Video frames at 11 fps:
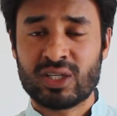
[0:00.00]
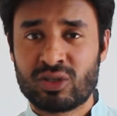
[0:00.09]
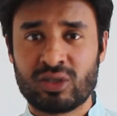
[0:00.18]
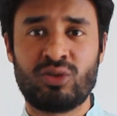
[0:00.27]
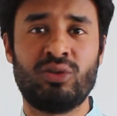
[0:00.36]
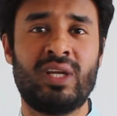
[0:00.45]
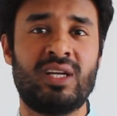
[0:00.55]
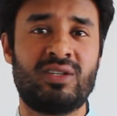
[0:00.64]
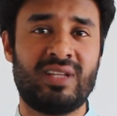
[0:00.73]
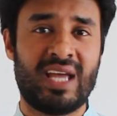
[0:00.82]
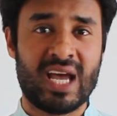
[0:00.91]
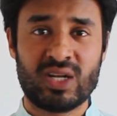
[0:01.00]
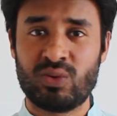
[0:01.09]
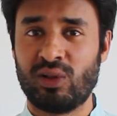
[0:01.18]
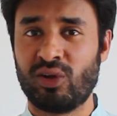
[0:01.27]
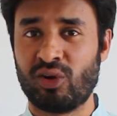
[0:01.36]
to the head
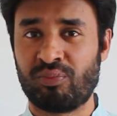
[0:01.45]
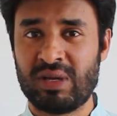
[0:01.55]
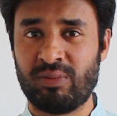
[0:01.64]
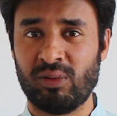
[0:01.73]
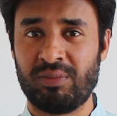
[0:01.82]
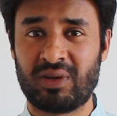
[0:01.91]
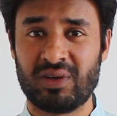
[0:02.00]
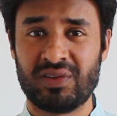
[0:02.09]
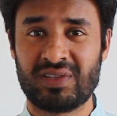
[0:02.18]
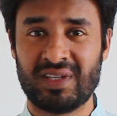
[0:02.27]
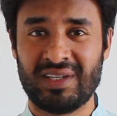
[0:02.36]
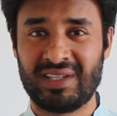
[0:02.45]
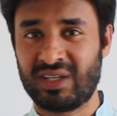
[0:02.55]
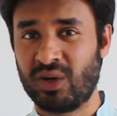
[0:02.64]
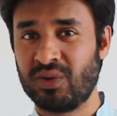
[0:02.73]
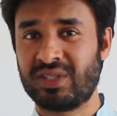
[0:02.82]
to a lot of people because
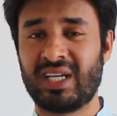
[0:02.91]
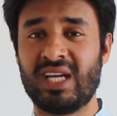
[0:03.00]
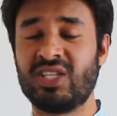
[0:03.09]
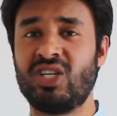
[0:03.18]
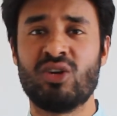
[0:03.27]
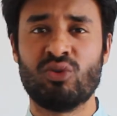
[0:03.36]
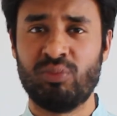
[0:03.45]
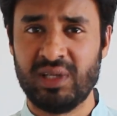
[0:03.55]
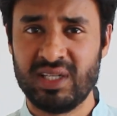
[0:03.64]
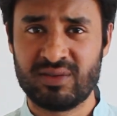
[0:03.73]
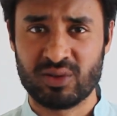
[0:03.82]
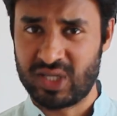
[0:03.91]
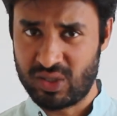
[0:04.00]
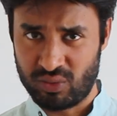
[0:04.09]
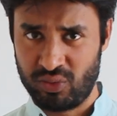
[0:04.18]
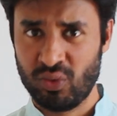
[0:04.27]
it goes against general beliefs or
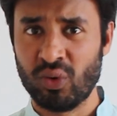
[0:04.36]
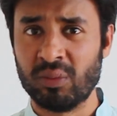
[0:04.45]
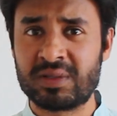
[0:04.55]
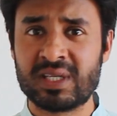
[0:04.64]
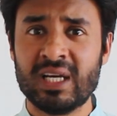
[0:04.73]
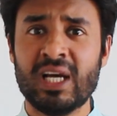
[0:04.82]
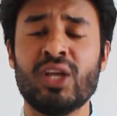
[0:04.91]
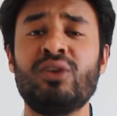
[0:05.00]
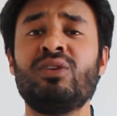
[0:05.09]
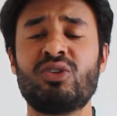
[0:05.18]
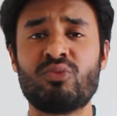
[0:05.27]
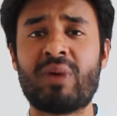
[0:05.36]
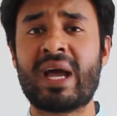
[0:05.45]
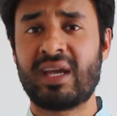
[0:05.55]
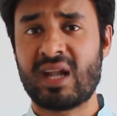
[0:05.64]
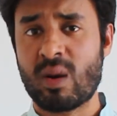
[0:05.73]
general norms, you need to
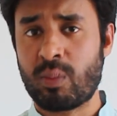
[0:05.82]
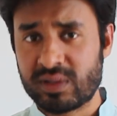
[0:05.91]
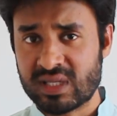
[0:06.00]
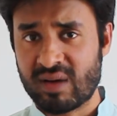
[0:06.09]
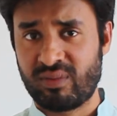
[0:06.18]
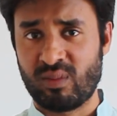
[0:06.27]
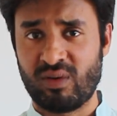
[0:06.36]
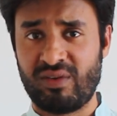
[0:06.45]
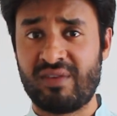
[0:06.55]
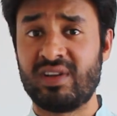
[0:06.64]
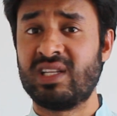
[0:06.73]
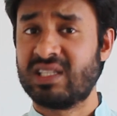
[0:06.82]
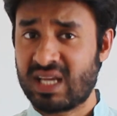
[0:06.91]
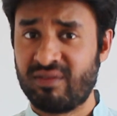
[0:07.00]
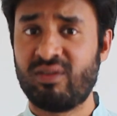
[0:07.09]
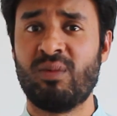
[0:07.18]
back it up with some form of evidence,
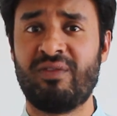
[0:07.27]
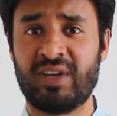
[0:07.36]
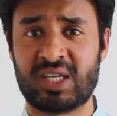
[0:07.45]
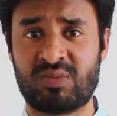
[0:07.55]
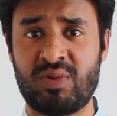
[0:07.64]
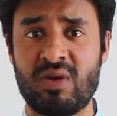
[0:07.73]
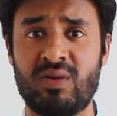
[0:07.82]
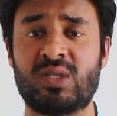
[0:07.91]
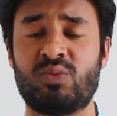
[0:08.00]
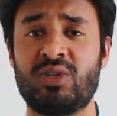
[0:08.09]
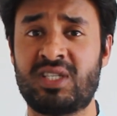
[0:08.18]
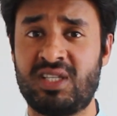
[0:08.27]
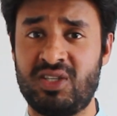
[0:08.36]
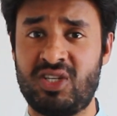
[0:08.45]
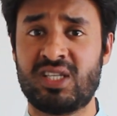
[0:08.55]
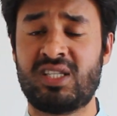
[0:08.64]
some form of experience which
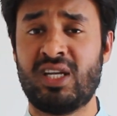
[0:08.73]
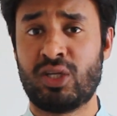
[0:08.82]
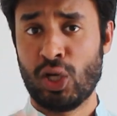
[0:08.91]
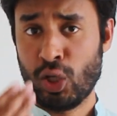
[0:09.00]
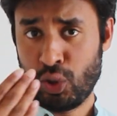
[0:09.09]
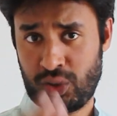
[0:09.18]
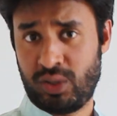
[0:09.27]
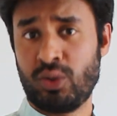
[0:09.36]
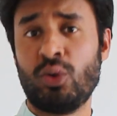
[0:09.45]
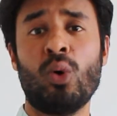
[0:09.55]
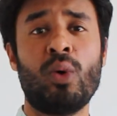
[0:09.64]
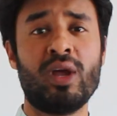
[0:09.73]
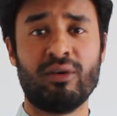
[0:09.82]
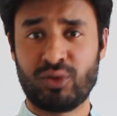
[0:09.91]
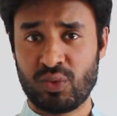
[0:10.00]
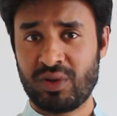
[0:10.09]
suggests that your way
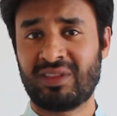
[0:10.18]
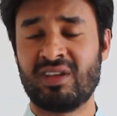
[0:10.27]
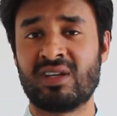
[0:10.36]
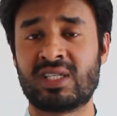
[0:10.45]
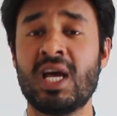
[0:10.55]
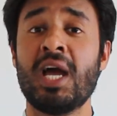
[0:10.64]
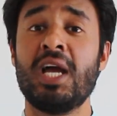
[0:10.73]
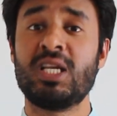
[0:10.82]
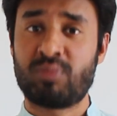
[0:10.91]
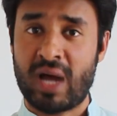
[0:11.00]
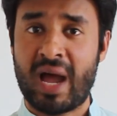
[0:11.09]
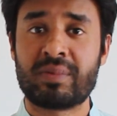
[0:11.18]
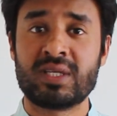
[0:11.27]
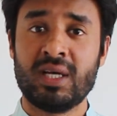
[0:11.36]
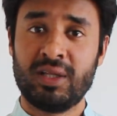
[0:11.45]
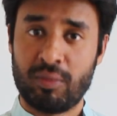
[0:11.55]
of doing things is perhaps
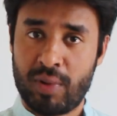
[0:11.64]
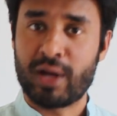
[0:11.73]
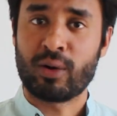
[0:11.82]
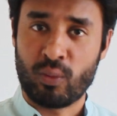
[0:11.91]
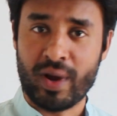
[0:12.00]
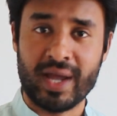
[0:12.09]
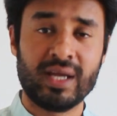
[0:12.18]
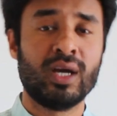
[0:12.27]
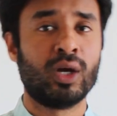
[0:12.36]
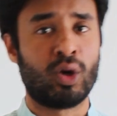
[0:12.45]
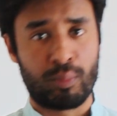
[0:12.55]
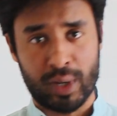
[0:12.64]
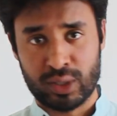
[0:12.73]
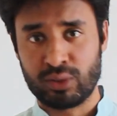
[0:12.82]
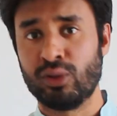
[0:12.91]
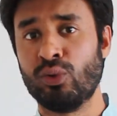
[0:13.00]
the better way
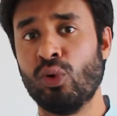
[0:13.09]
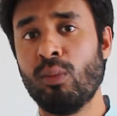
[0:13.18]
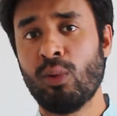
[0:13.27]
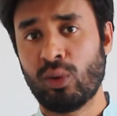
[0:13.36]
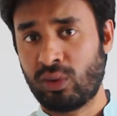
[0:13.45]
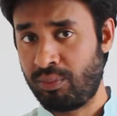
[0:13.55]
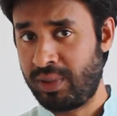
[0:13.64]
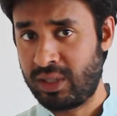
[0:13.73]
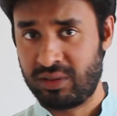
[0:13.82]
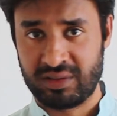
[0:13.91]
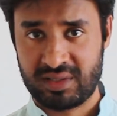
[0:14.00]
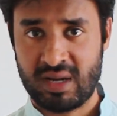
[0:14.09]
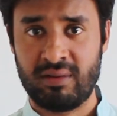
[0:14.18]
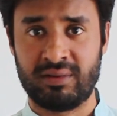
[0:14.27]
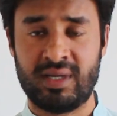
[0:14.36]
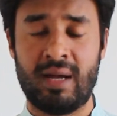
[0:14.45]
compared to the norm or compared to the
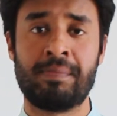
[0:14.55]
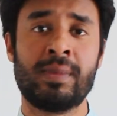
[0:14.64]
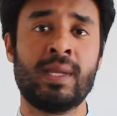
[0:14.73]
stereotype.